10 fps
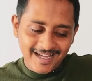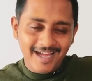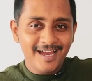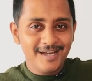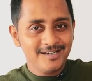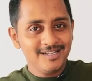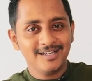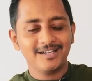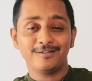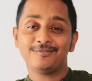and
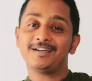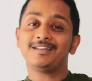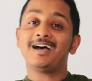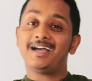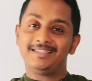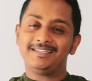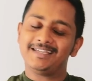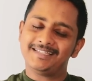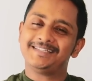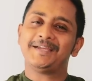F R I
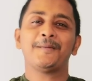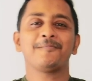E N D.